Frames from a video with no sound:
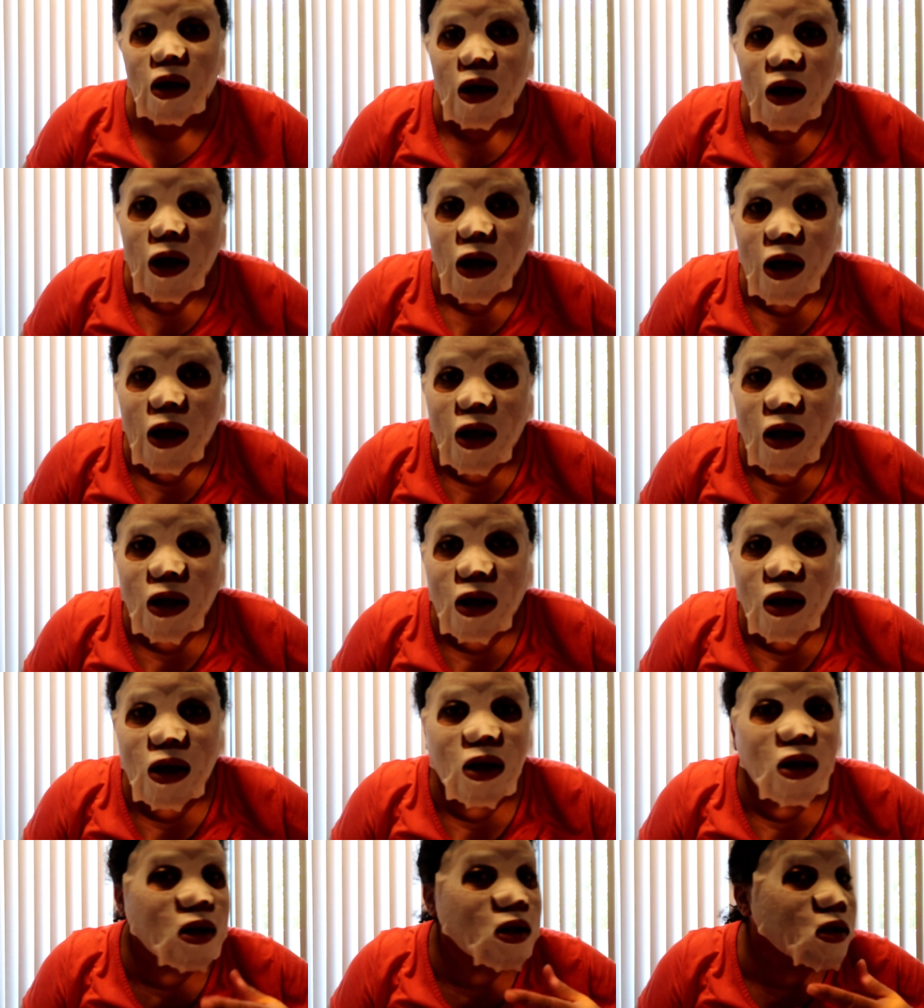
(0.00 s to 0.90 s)
And
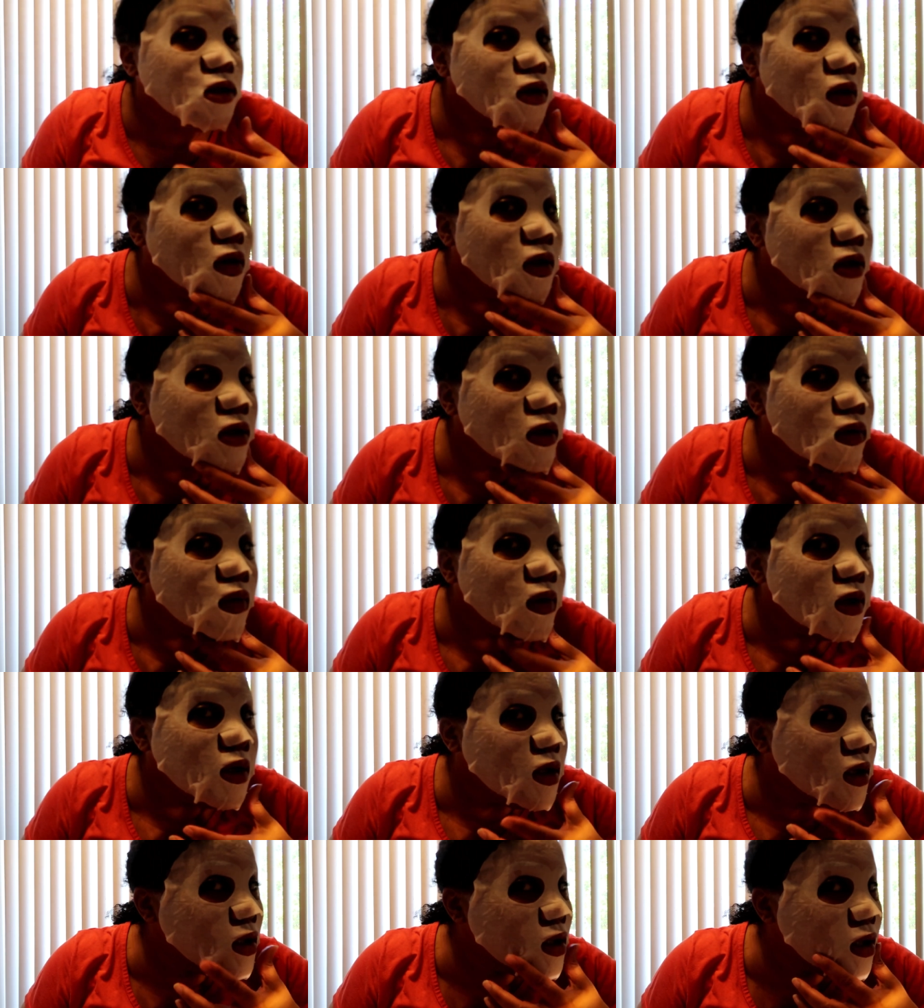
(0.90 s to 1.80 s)
so this is what
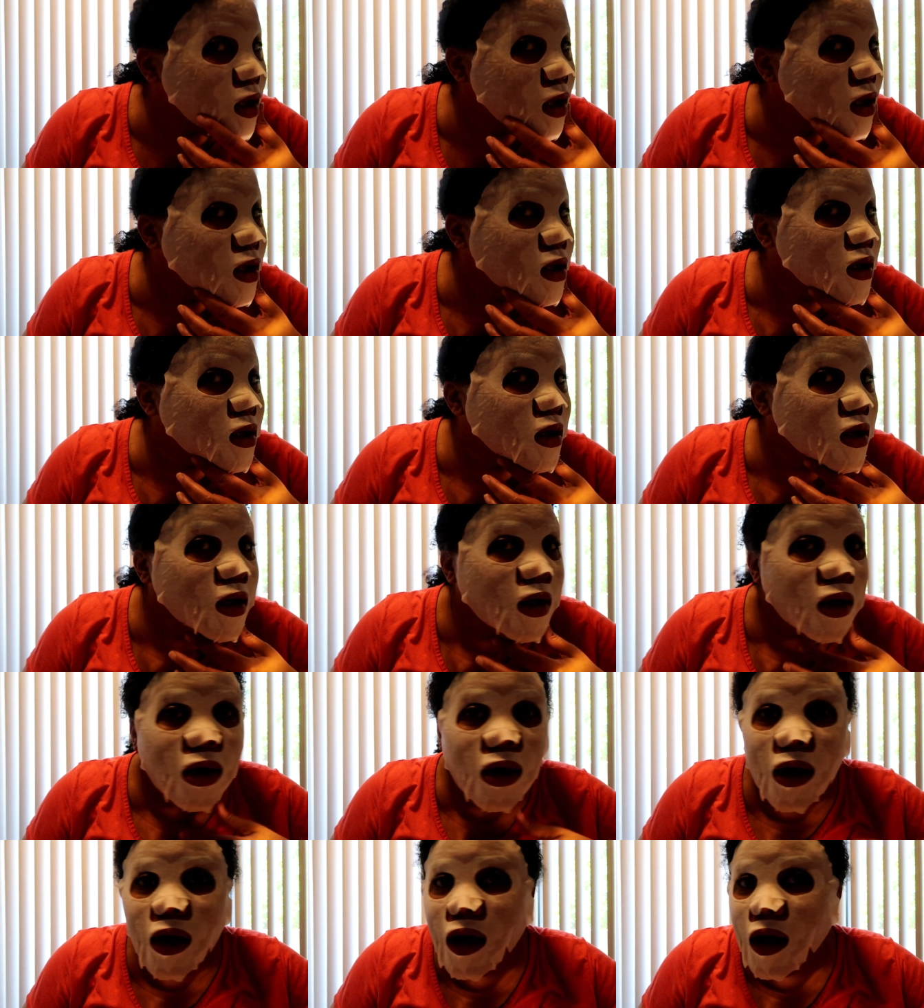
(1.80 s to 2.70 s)
it looks like
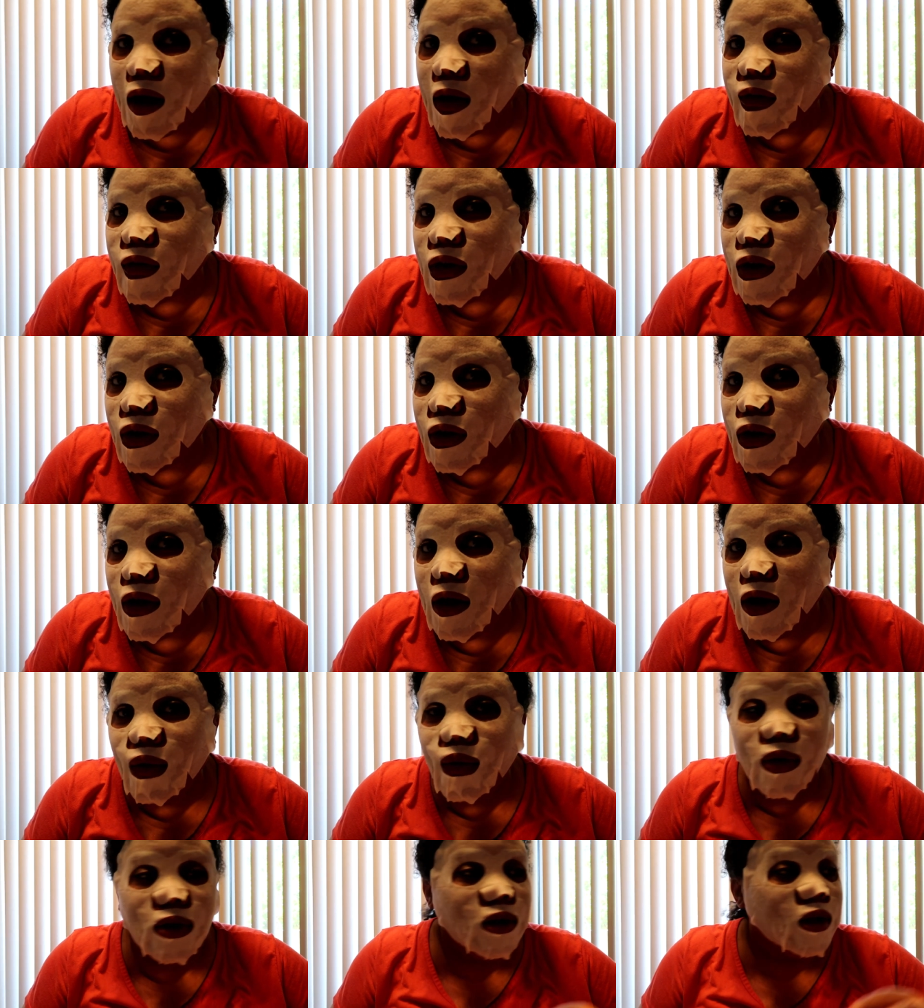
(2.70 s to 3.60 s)
after.
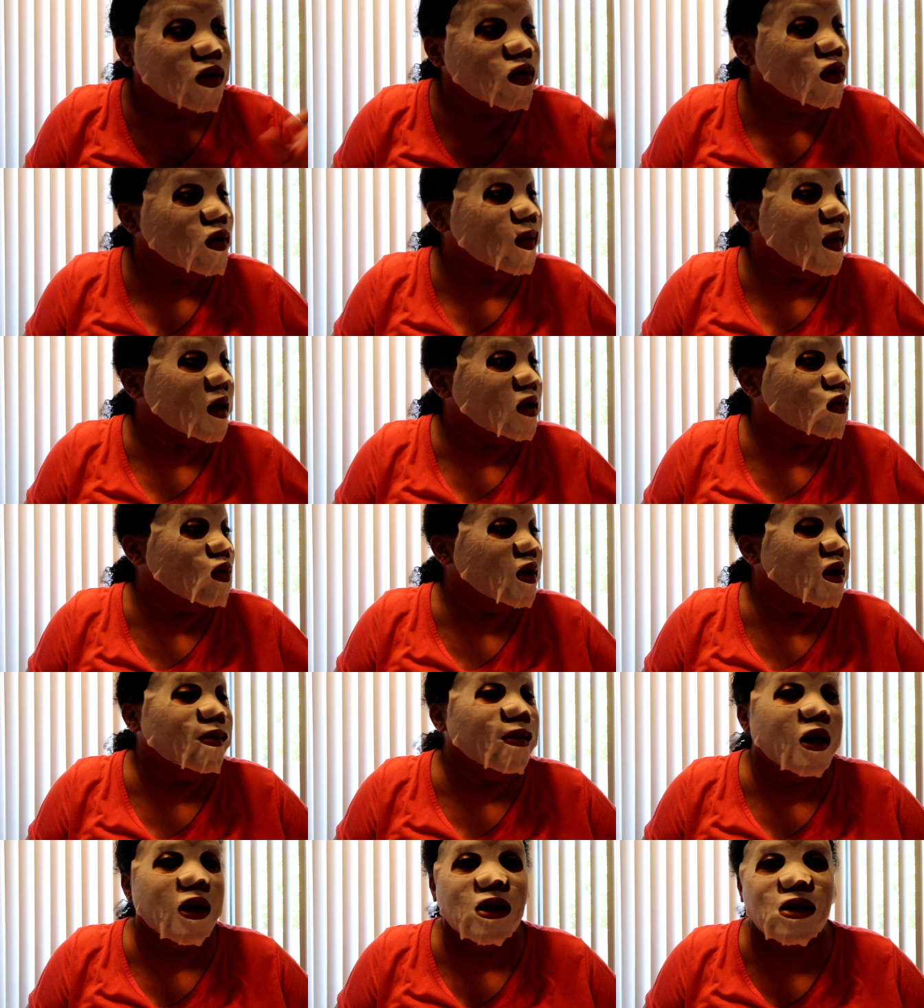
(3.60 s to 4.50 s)
This was about
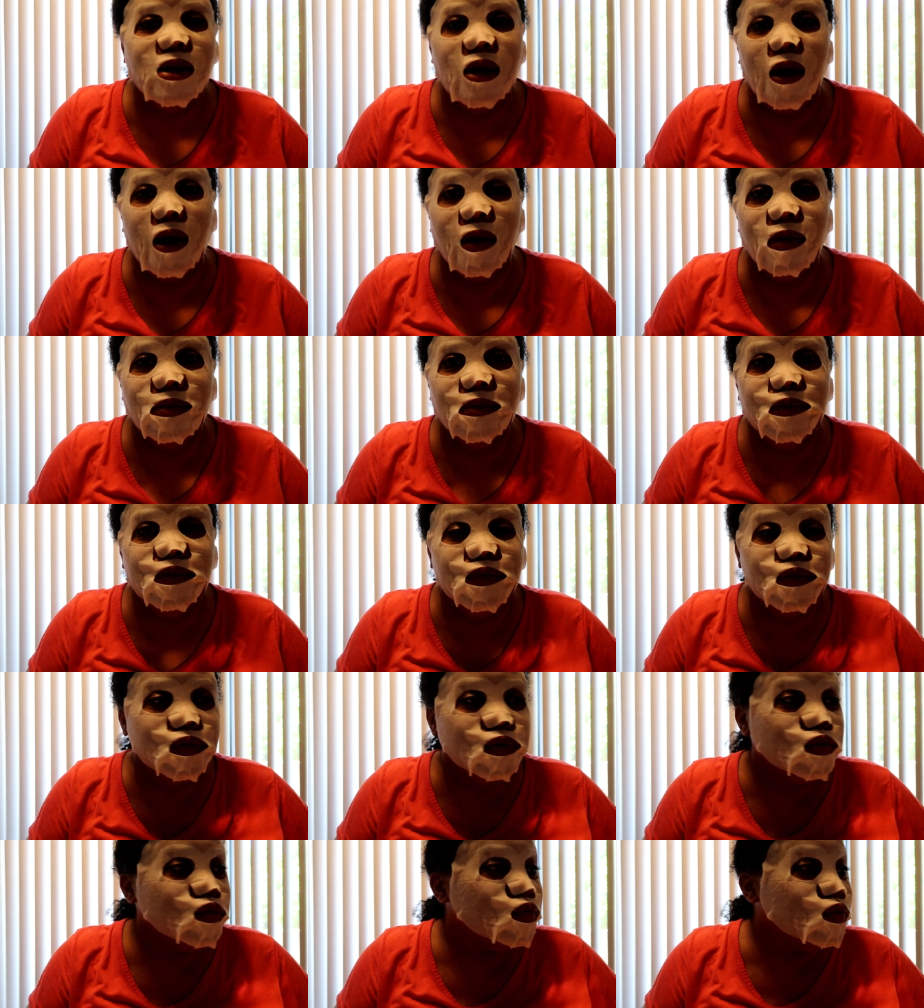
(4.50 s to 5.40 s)
20 minutes, huh?
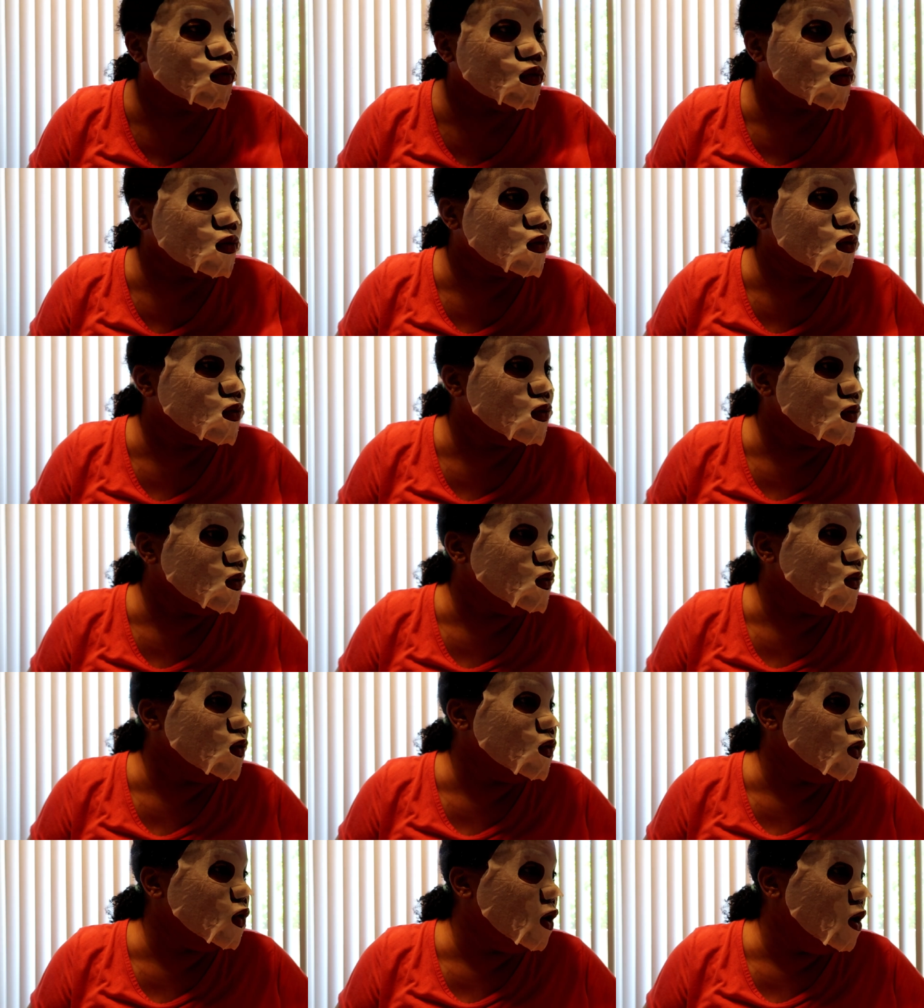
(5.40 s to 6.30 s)
Yeah.
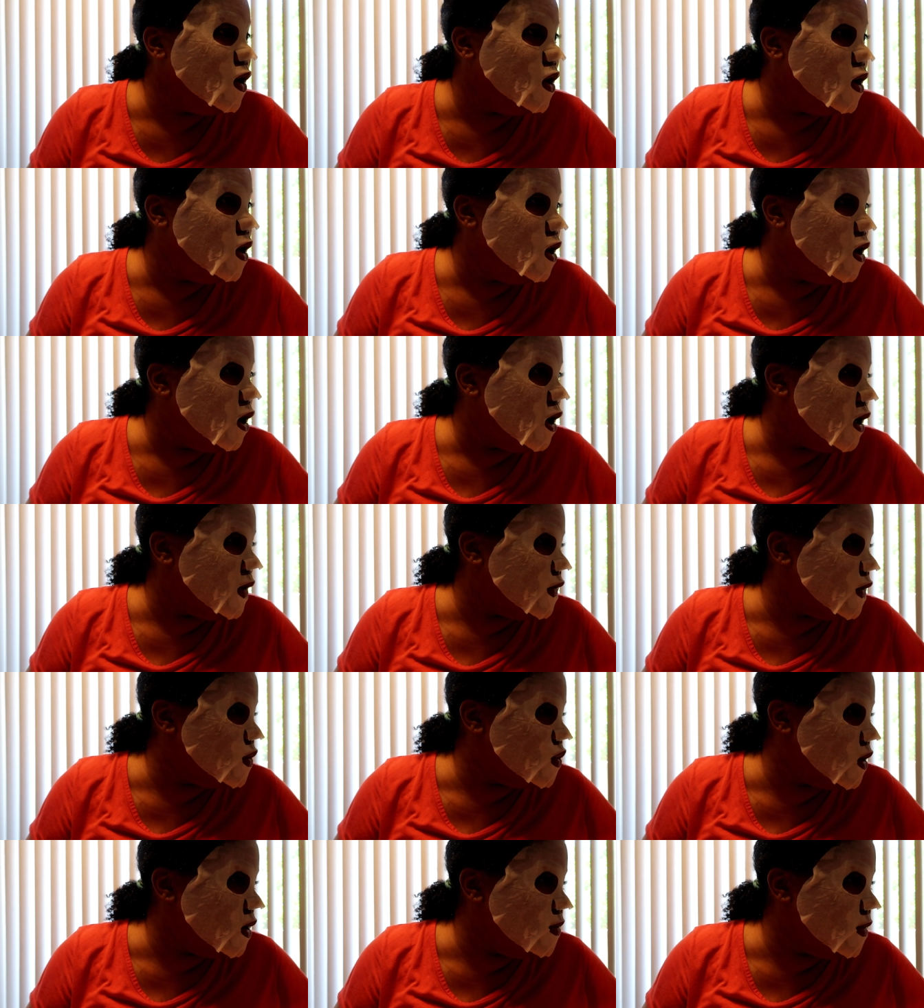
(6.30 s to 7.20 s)

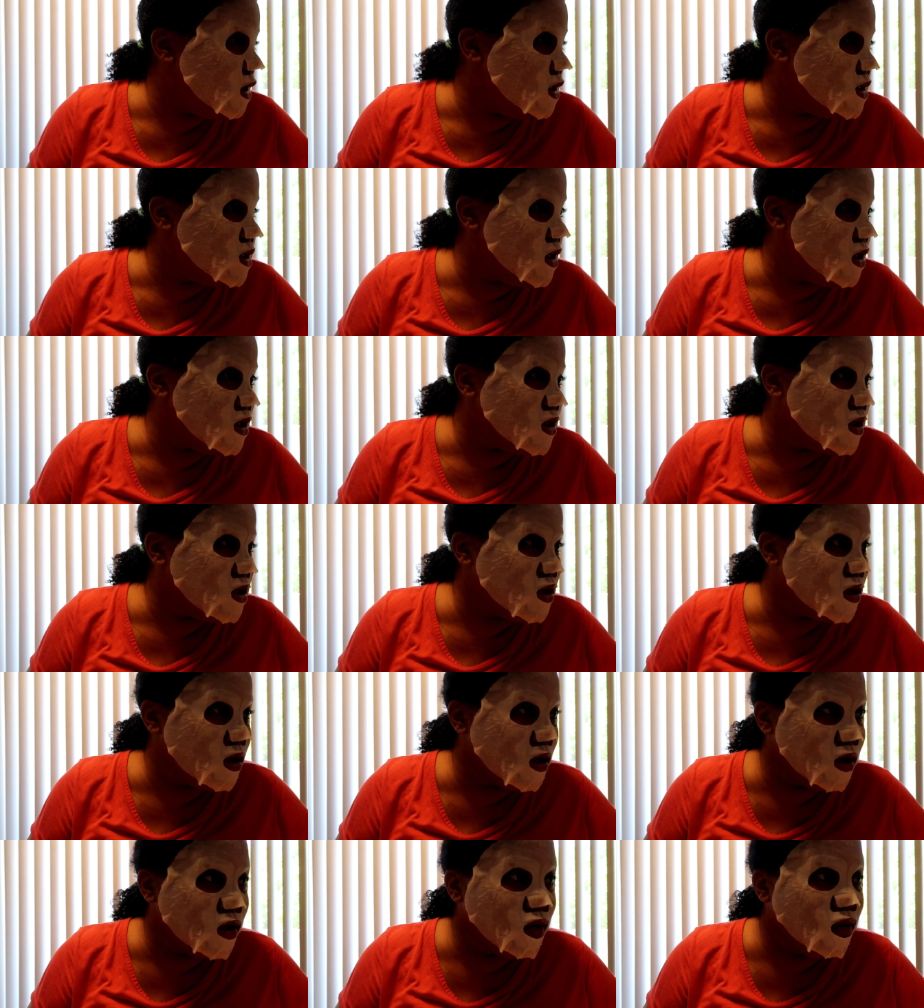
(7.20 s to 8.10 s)
After 20 minutes, it's
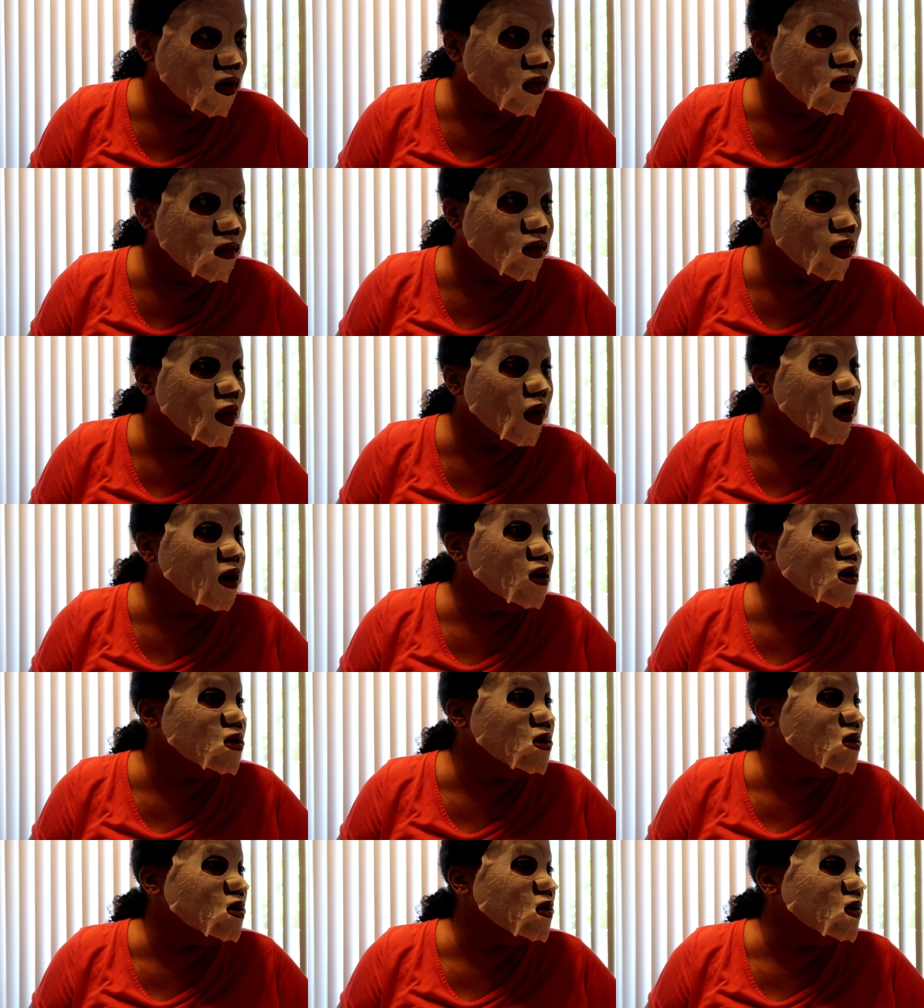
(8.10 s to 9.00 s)
still
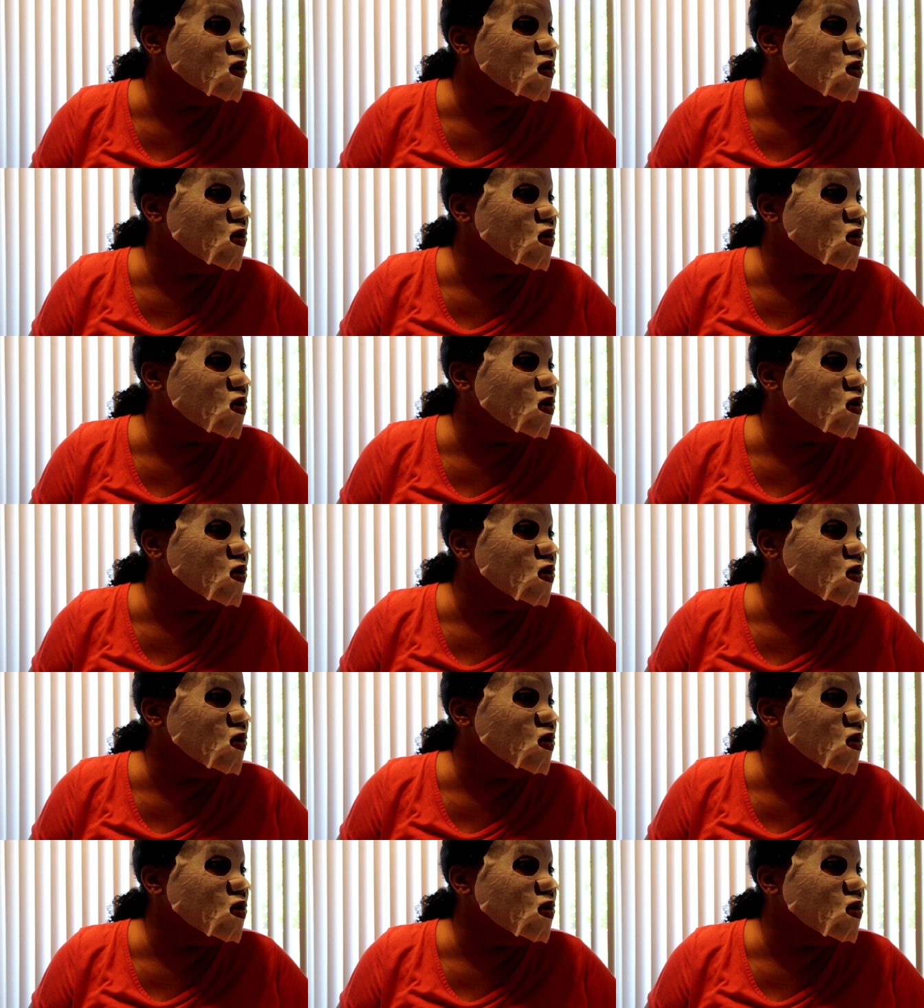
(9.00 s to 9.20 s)
moist.